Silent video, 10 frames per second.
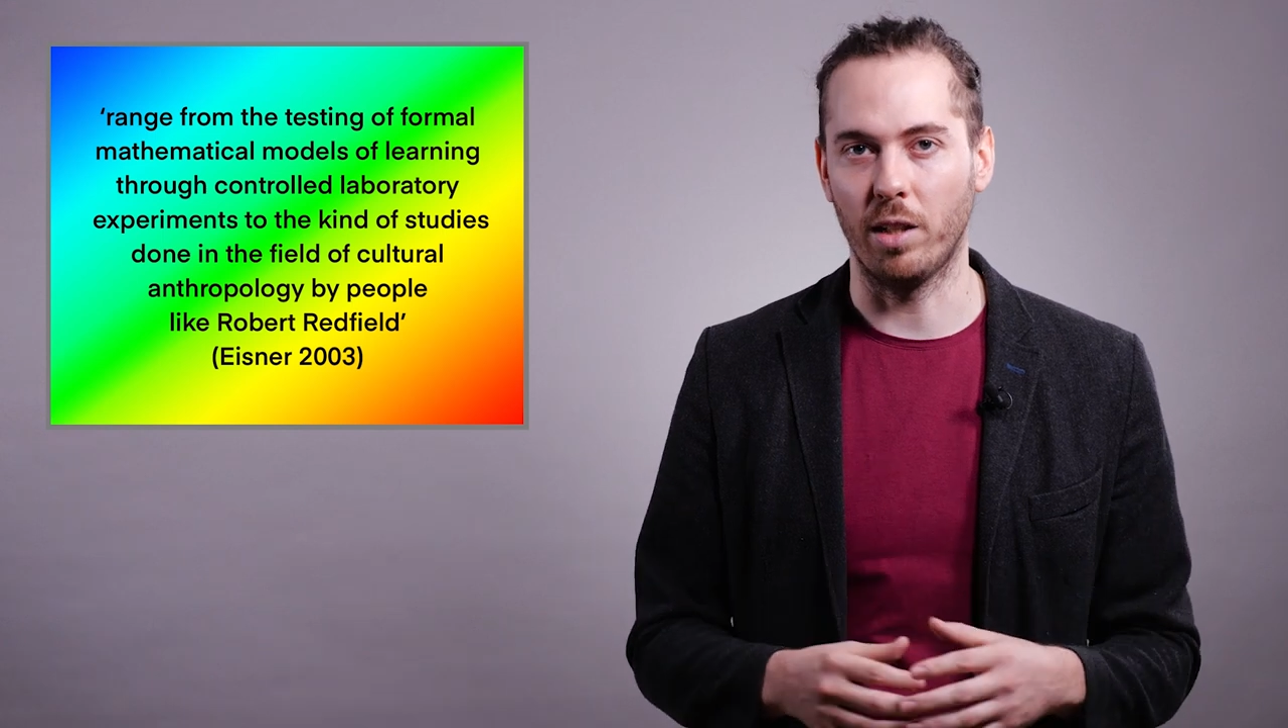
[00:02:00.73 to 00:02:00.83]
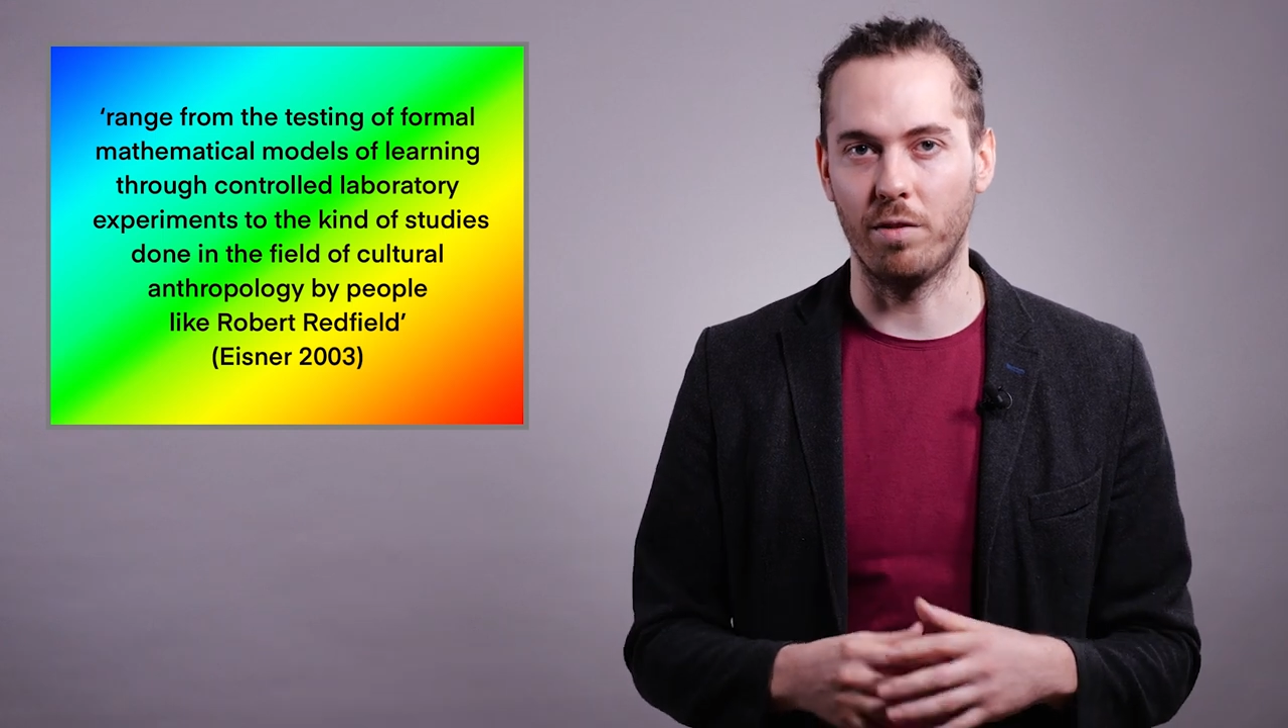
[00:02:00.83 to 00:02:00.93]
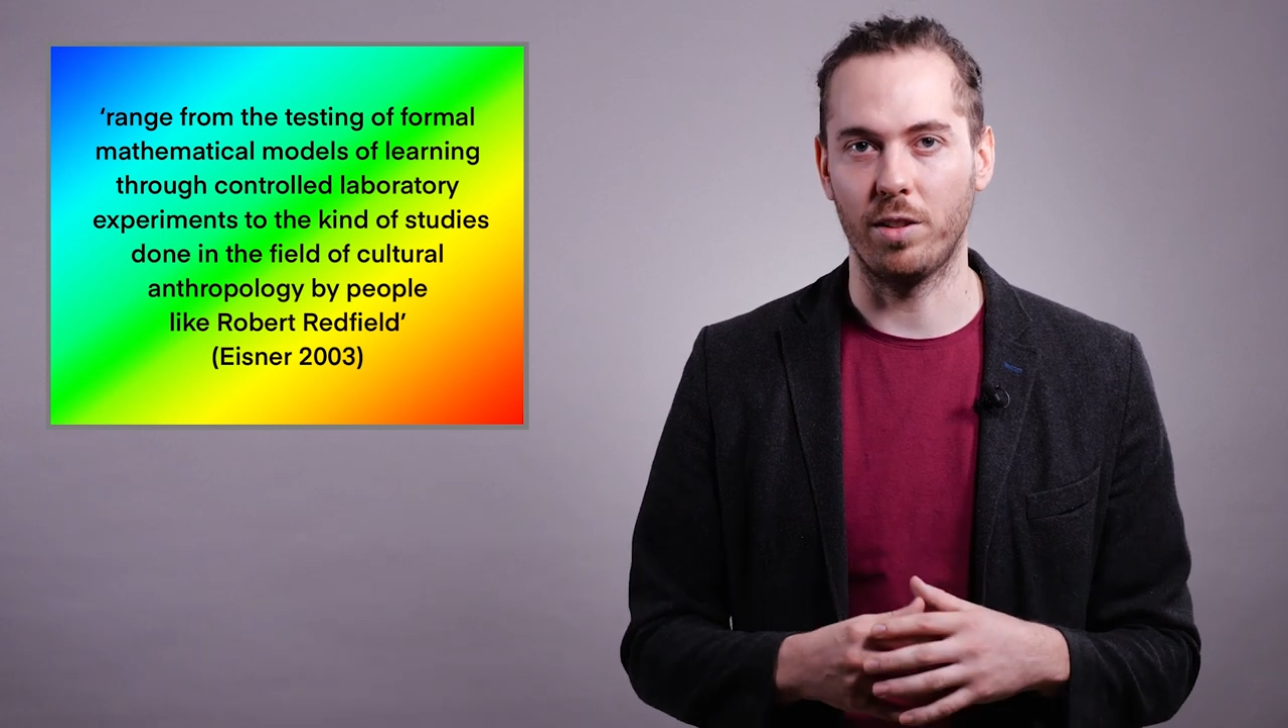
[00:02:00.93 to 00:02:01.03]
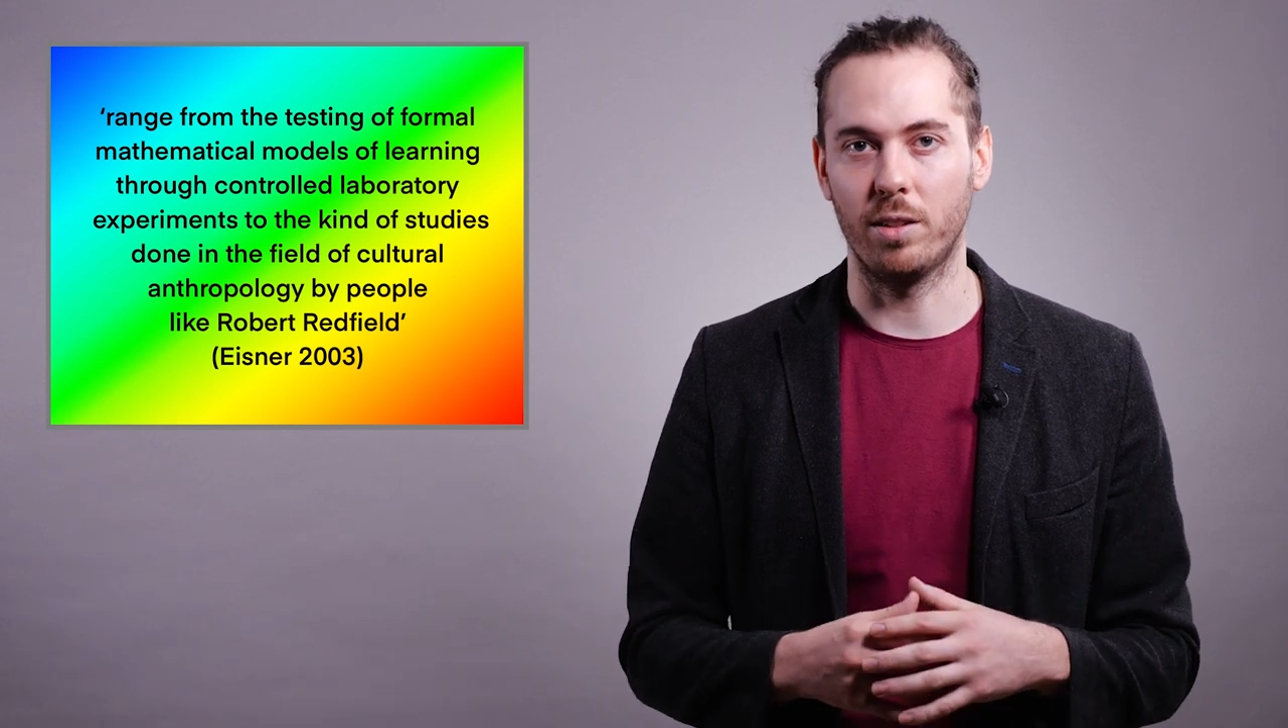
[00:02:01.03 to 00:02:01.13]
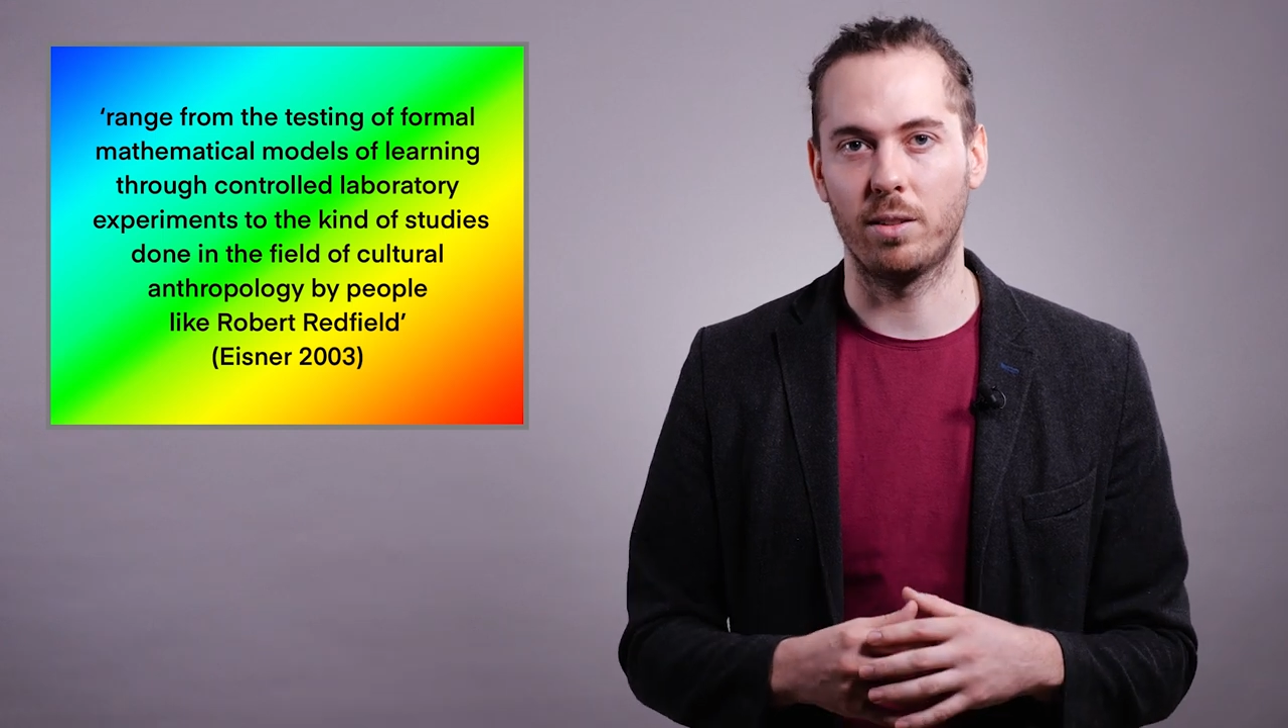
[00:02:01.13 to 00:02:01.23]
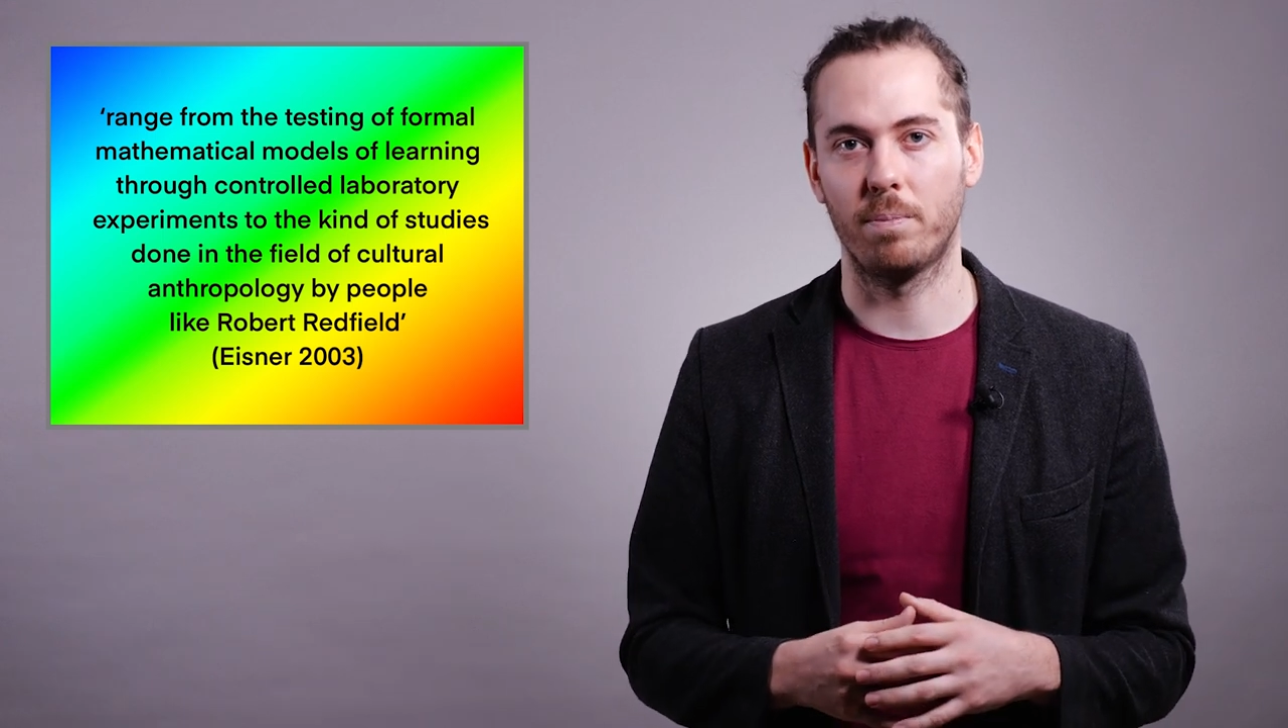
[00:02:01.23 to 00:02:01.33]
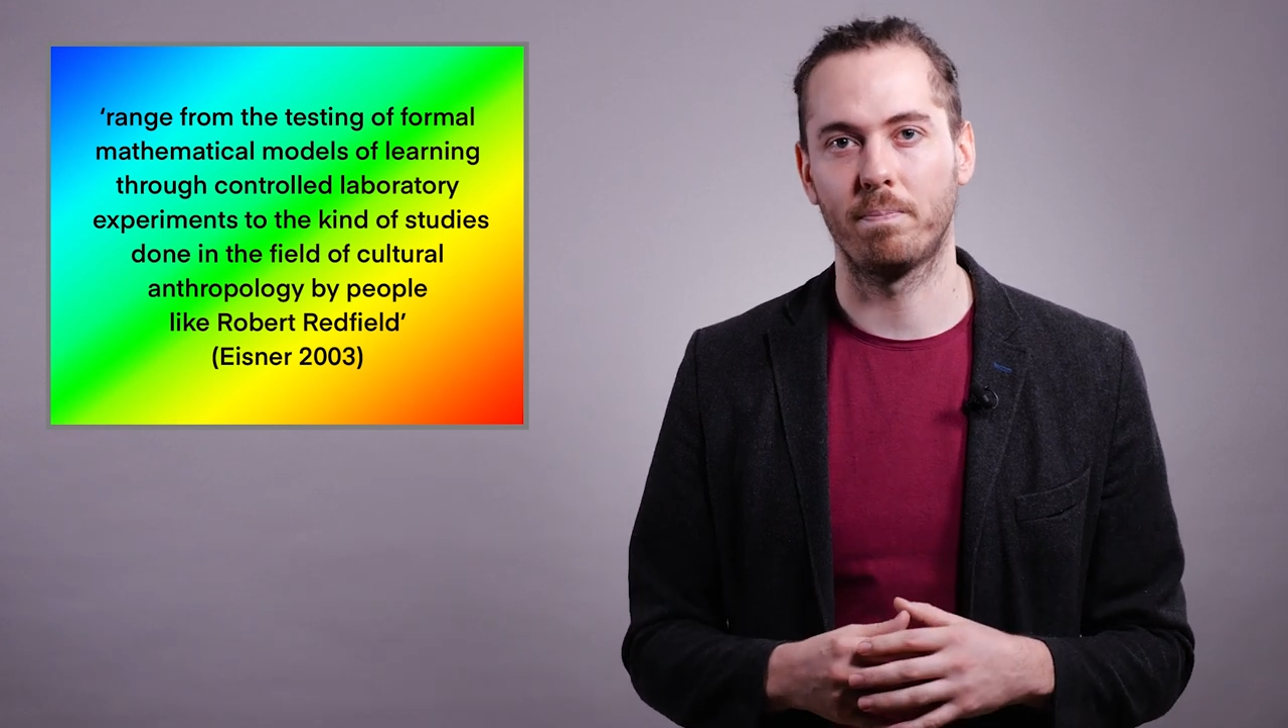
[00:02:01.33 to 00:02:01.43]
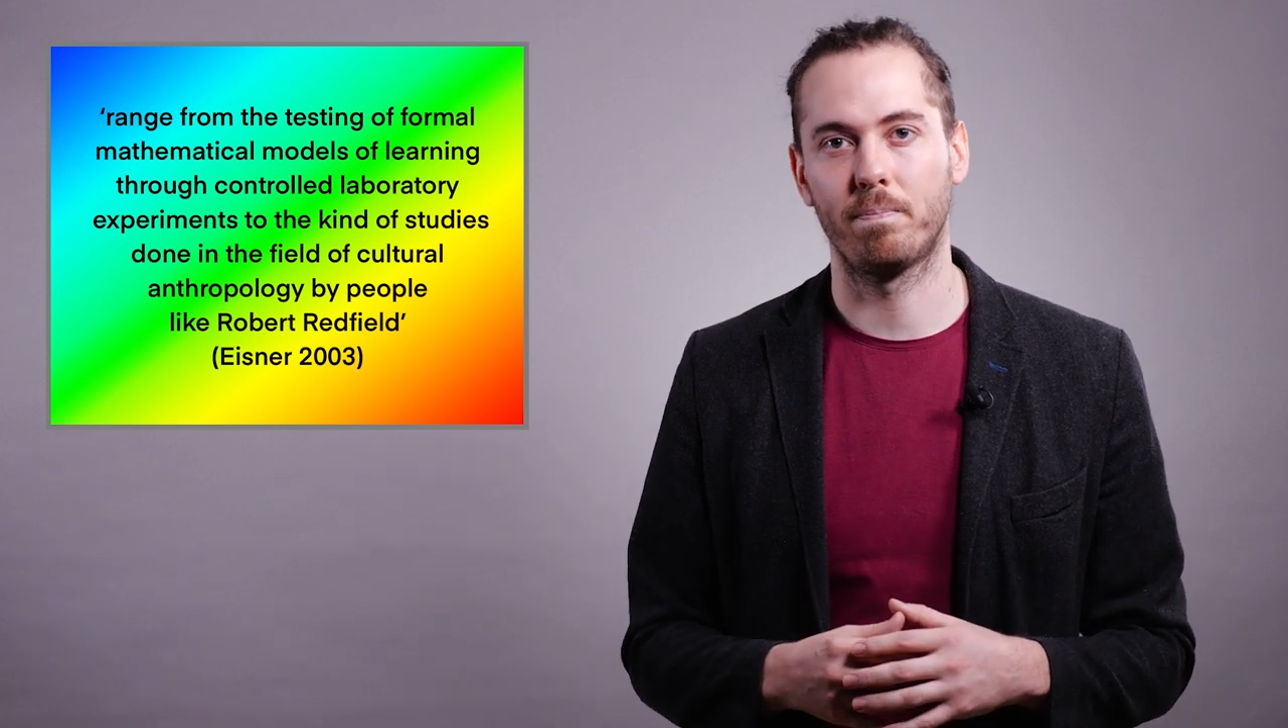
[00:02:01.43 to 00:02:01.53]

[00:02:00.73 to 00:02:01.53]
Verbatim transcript: Redfield,